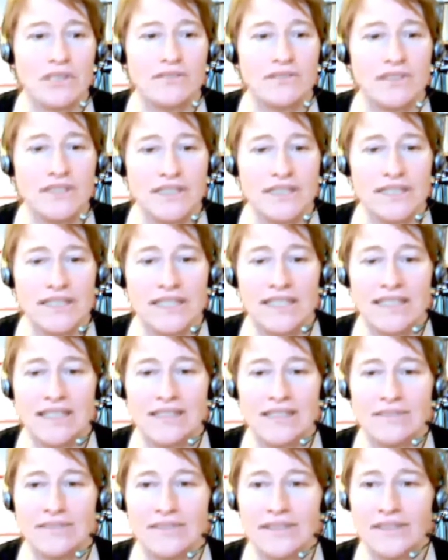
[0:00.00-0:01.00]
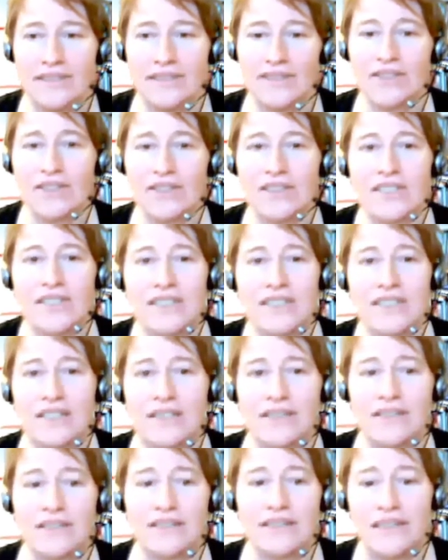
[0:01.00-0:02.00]
From current slide, here we go. So
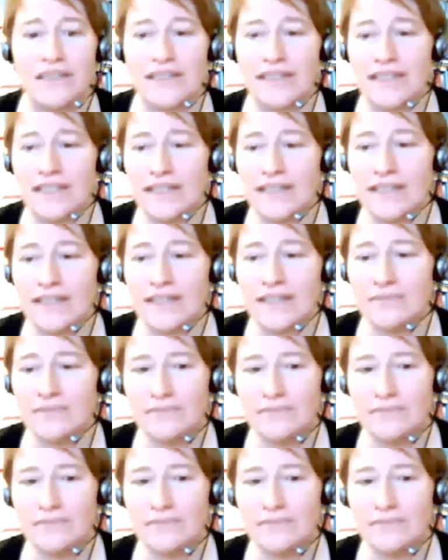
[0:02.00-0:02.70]
this is our